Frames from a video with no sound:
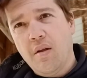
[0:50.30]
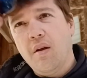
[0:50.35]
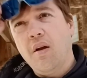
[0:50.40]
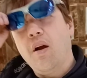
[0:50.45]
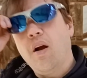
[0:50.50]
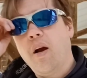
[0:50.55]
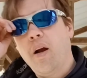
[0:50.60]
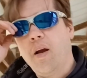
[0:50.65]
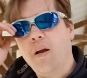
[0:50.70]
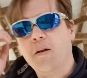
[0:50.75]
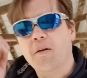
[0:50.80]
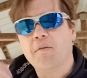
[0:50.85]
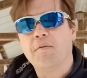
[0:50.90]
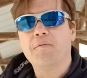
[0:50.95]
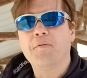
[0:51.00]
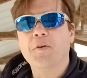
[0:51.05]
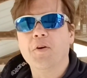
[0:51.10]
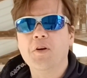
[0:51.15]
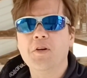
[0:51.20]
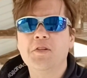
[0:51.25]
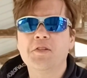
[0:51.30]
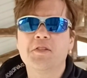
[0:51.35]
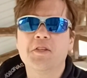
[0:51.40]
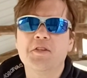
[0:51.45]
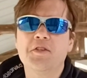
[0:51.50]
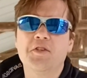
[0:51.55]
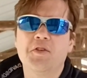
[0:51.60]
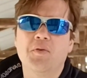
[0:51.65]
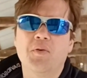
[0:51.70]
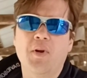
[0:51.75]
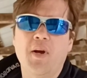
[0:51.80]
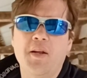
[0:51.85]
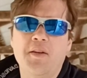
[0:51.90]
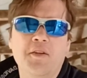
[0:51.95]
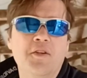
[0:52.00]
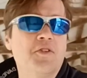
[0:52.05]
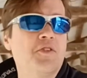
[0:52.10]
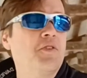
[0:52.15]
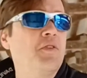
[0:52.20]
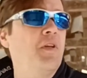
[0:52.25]
issue I
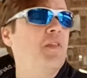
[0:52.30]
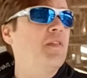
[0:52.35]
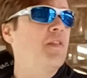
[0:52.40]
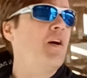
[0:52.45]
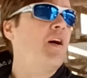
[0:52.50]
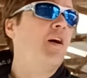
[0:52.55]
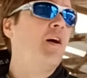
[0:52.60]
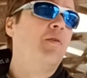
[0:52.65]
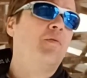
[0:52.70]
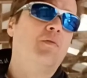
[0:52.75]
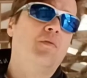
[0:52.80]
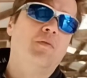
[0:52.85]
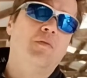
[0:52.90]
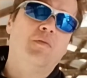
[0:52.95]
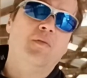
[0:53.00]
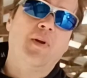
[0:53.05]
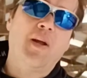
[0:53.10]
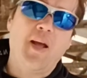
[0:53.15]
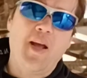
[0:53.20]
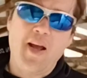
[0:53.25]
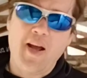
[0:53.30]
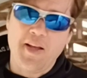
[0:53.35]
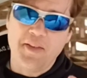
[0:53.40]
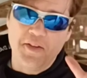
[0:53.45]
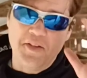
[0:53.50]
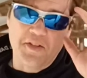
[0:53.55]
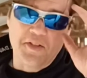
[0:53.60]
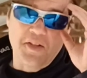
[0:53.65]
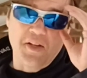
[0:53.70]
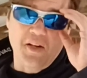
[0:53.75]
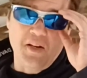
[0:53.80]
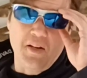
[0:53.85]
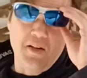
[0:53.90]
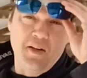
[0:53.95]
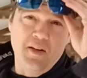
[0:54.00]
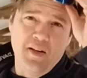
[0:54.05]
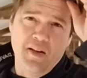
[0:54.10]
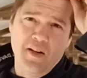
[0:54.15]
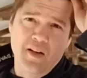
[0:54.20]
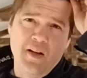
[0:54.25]
initially thought when I had this
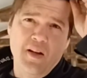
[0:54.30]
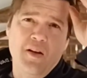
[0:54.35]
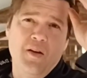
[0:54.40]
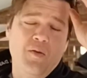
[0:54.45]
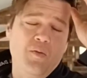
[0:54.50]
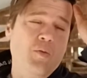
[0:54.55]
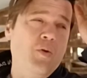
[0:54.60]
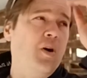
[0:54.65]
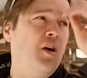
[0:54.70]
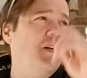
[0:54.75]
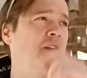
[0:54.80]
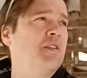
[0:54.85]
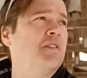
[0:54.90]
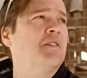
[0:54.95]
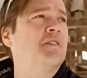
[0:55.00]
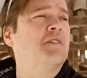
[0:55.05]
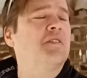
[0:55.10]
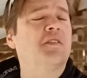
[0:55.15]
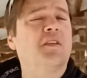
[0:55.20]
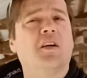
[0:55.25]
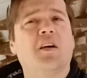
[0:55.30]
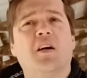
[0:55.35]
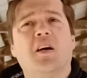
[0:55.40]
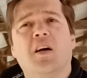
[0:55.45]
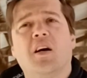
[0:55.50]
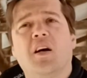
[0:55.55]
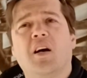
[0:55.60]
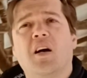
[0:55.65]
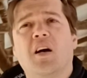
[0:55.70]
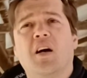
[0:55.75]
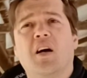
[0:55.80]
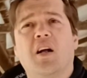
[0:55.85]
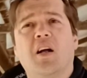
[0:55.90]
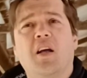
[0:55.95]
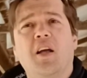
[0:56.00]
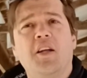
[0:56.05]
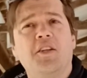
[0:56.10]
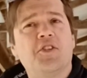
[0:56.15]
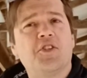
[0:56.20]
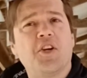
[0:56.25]
gun was
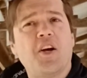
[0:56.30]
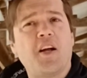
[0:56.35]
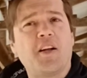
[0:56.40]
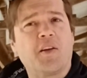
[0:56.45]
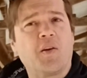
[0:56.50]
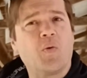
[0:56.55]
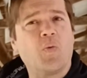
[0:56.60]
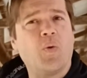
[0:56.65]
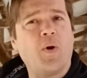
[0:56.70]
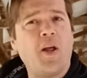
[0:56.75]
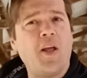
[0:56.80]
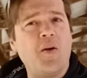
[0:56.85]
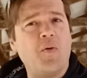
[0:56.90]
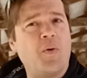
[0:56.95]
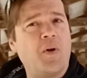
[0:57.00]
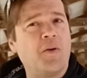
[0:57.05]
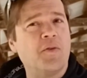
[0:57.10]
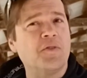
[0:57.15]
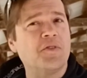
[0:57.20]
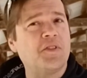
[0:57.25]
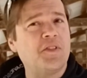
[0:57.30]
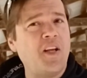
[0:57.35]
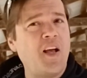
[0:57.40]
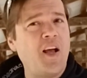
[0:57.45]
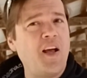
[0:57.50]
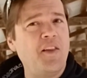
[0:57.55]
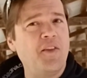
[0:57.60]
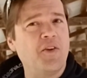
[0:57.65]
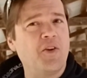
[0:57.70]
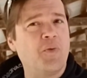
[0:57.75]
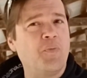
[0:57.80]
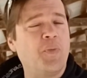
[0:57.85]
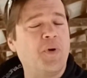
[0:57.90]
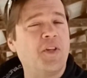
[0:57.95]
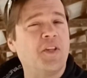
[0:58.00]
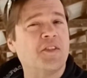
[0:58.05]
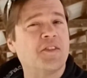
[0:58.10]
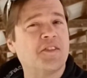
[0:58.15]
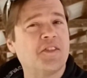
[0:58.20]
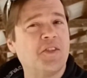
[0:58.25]
it shot great when it was tethered, but
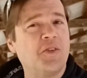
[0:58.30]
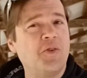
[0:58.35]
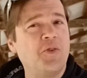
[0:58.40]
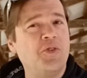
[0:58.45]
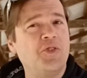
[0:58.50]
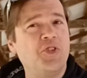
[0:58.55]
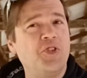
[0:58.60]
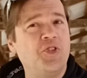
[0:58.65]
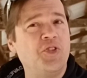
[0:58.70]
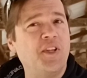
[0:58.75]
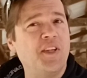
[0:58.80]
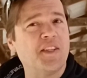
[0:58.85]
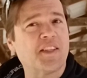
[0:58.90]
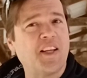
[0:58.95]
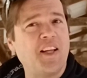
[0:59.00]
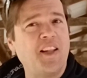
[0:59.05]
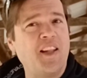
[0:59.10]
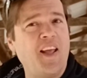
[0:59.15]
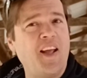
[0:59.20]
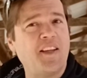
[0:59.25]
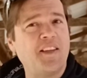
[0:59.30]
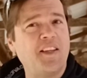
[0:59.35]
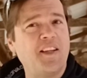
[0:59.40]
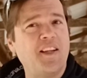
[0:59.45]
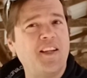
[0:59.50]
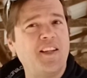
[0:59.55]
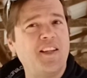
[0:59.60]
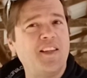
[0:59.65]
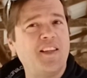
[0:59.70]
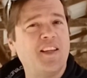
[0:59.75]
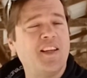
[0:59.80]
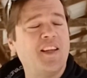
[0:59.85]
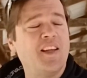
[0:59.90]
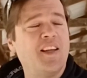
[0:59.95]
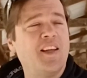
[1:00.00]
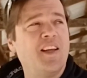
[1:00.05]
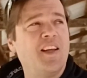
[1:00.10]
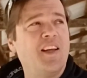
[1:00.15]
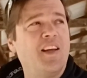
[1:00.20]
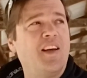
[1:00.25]
as soon as you disconnected it,
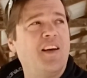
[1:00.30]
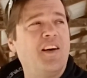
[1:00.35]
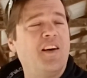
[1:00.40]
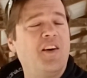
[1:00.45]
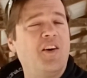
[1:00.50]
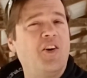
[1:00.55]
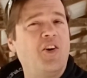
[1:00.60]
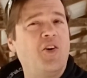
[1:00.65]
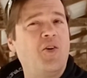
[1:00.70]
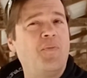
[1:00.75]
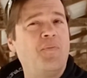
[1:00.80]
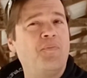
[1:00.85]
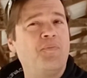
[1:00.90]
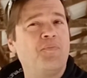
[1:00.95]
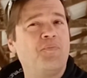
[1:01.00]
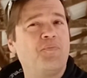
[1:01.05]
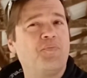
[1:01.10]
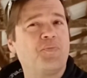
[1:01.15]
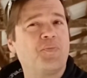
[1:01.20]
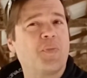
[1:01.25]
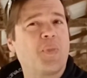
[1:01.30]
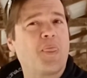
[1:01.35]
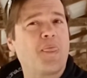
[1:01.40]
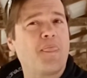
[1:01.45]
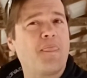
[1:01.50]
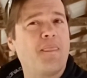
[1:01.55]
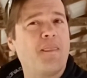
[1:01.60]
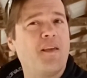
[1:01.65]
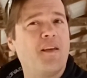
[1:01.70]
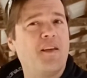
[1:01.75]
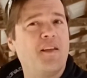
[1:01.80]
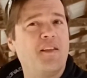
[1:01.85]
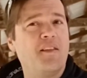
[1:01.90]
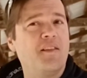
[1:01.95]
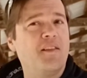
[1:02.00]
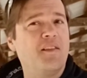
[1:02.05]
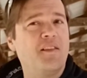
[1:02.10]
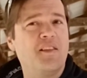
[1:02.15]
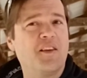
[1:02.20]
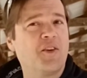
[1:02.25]

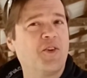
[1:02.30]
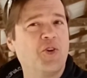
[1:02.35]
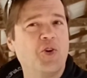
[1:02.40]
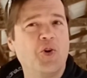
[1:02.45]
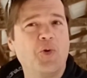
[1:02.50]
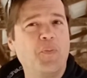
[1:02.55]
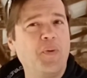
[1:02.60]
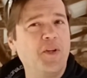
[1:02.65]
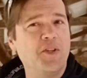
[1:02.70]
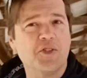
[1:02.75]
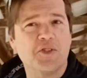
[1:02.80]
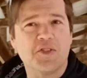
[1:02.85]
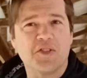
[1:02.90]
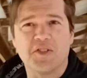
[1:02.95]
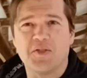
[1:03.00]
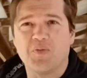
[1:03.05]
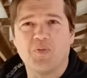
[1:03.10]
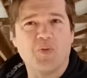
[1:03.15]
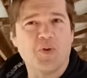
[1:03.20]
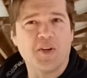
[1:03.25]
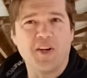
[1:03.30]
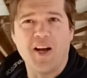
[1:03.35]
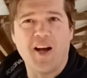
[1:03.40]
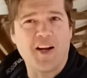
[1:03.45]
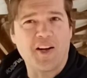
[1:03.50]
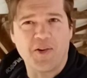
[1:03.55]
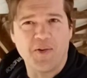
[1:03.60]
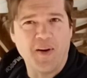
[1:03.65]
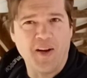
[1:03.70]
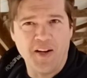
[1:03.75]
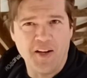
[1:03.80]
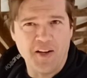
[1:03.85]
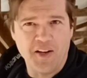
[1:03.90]
the groupings were not great